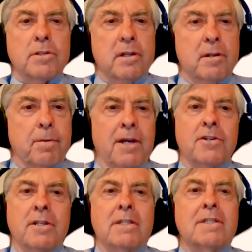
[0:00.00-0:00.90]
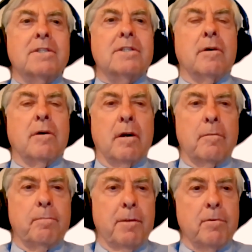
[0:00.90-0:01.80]
most of the patients
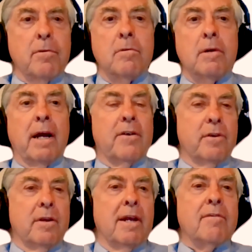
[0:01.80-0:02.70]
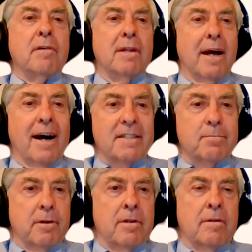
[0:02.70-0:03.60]
are people who actually never in the
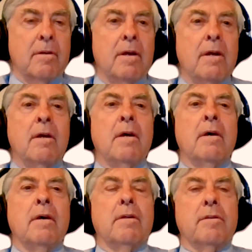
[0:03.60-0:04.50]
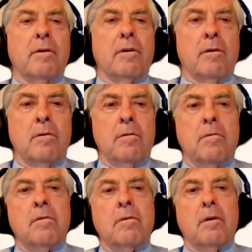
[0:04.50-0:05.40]
hospital.
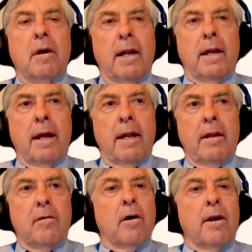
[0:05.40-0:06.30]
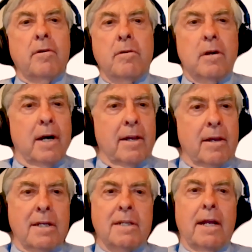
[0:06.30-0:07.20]
So and and there are no
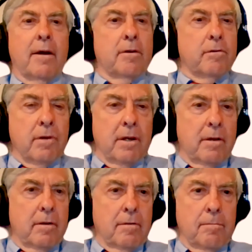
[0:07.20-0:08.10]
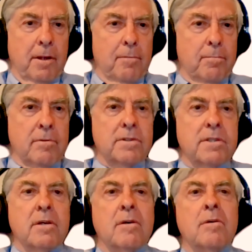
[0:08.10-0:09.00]
guidelines on how to treat people.
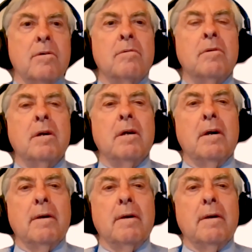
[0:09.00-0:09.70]
So